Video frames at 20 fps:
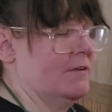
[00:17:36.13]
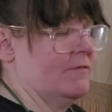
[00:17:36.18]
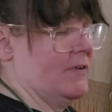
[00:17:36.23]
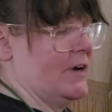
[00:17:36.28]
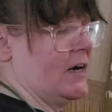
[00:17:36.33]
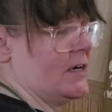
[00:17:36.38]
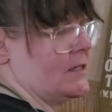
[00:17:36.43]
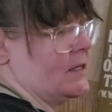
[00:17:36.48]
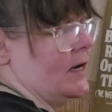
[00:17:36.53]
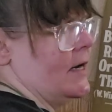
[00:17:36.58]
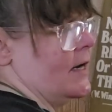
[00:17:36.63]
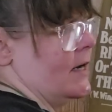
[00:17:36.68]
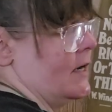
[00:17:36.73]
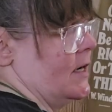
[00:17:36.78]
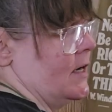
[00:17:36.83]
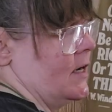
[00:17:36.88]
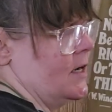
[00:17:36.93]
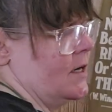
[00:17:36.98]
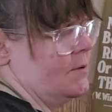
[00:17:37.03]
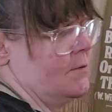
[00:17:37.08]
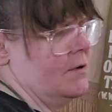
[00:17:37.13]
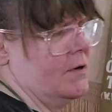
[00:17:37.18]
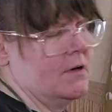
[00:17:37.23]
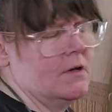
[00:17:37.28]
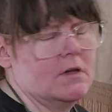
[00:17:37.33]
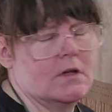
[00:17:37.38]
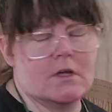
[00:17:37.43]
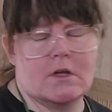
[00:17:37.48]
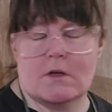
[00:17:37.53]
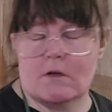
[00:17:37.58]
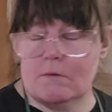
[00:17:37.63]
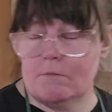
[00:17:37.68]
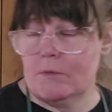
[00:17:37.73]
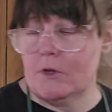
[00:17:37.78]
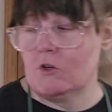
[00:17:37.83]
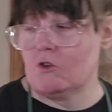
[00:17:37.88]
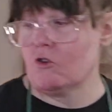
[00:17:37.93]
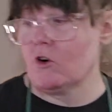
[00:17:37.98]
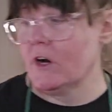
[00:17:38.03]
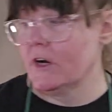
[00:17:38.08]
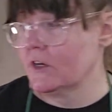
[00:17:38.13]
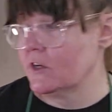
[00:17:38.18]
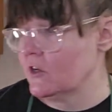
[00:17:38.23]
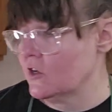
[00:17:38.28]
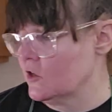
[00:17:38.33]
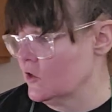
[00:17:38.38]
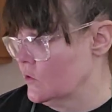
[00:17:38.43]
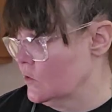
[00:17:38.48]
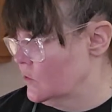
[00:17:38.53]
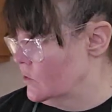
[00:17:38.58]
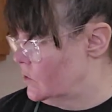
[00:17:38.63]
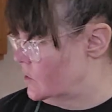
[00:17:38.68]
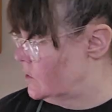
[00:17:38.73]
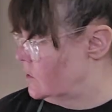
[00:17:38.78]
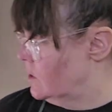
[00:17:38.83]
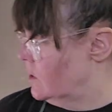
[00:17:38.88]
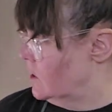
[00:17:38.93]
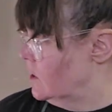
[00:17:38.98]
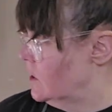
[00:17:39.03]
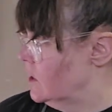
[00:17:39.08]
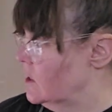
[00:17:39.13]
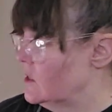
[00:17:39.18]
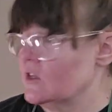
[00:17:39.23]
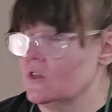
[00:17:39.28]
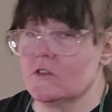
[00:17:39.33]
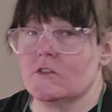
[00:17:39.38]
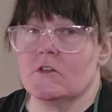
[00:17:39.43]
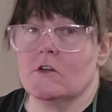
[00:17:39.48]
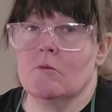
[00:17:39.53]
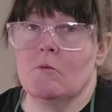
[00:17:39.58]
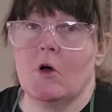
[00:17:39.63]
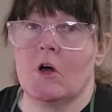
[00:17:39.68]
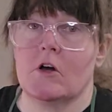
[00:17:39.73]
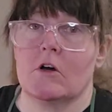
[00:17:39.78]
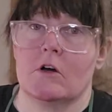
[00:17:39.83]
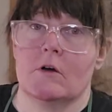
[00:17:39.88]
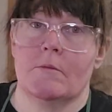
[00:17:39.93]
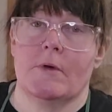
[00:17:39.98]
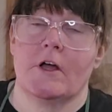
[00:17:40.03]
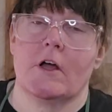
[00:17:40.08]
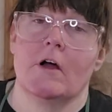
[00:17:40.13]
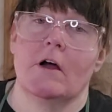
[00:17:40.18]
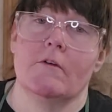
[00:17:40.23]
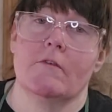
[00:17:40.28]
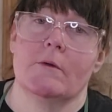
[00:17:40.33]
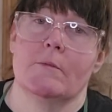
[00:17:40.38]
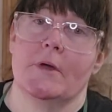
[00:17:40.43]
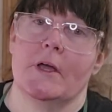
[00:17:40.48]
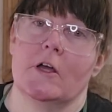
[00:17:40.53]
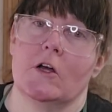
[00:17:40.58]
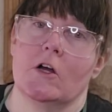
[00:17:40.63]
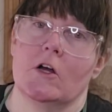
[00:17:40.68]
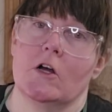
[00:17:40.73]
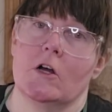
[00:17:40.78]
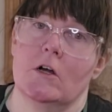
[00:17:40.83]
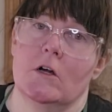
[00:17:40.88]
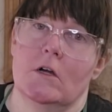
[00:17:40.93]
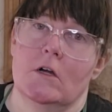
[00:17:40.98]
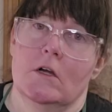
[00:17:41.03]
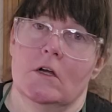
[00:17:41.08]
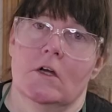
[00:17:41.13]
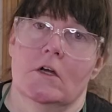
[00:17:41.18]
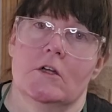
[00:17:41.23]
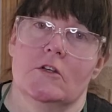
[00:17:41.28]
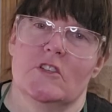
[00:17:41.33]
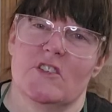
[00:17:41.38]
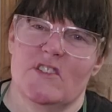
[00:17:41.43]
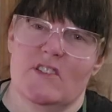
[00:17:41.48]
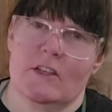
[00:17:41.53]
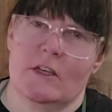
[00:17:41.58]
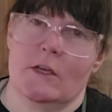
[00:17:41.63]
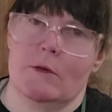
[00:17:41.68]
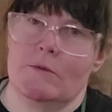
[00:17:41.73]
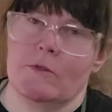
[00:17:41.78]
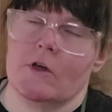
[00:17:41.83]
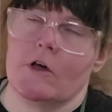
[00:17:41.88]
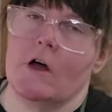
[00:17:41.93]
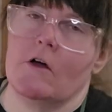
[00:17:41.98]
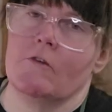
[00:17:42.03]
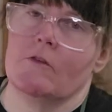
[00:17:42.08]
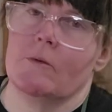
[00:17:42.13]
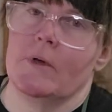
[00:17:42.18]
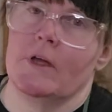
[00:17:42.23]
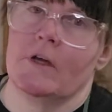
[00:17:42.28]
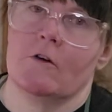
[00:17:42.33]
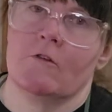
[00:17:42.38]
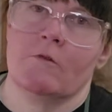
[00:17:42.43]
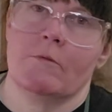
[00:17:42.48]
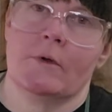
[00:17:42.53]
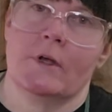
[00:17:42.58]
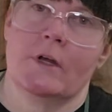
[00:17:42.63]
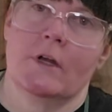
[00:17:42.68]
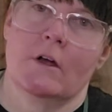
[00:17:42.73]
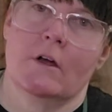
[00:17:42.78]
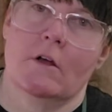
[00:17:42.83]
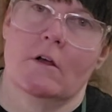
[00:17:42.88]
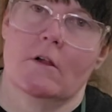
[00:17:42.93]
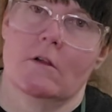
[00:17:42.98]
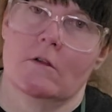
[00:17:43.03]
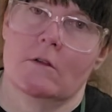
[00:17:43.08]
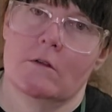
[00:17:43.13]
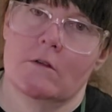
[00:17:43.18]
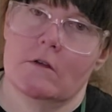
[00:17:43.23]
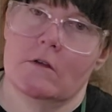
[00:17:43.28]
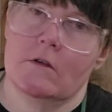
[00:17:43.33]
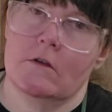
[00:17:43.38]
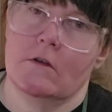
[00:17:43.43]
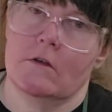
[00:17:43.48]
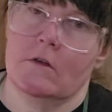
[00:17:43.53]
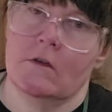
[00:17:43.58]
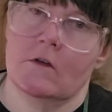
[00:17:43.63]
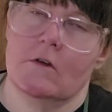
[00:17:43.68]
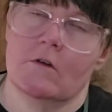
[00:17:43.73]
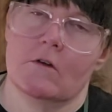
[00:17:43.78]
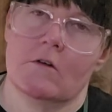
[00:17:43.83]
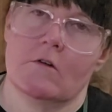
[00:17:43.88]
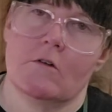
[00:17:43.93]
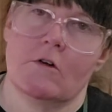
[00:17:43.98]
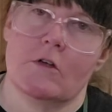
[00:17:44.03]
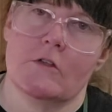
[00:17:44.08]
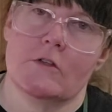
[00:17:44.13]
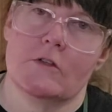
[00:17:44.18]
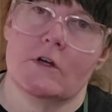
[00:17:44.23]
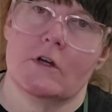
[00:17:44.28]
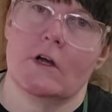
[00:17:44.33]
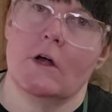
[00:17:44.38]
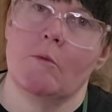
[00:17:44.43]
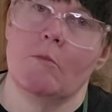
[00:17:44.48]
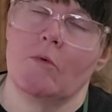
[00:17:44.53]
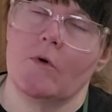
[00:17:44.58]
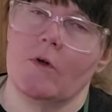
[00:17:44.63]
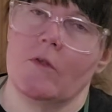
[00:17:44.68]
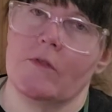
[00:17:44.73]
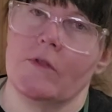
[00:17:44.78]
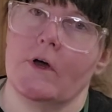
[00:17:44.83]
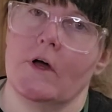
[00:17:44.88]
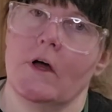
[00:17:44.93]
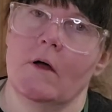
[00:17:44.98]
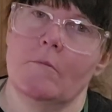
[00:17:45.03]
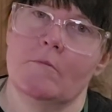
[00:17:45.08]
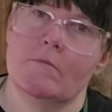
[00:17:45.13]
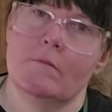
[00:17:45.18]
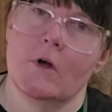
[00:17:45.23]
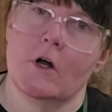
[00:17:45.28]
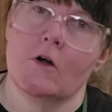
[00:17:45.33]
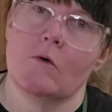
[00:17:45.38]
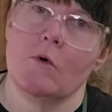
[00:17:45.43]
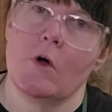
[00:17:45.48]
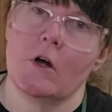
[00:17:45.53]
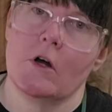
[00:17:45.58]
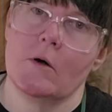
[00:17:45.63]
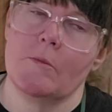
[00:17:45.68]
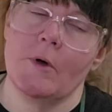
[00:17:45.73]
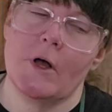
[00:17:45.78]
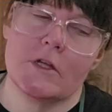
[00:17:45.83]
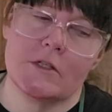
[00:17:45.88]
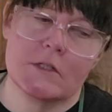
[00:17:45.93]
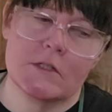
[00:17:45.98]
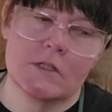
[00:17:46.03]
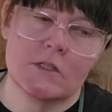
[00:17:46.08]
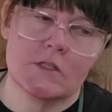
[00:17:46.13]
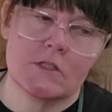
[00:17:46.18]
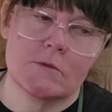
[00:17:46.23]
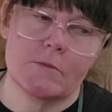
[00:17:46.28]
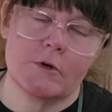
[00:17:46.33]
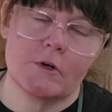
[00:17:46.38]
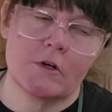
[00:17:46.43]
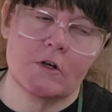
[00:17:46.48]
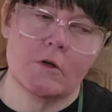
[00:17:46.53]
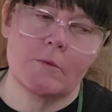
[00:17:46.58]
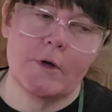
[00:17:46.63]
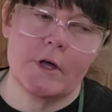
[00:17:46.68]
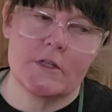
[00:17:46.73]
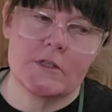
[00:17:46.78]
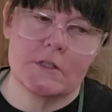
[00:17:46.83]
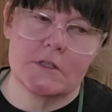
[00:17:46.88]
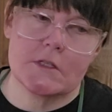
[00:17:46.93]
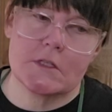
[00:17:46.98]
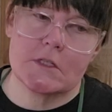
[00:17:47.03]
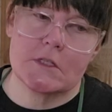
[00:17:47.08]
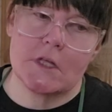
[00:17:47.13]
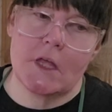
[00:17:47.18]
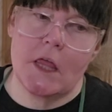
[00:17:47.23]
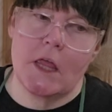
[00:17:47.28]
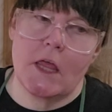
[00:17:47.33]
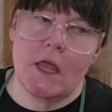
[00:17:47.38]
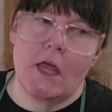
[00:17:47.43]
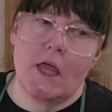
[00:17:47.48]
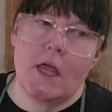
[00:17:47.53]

In fact, I had been trying to use distilled water in my coffee maker just to keep the coffee maker from getting all crusted up with hard water deposits, mineral deposits.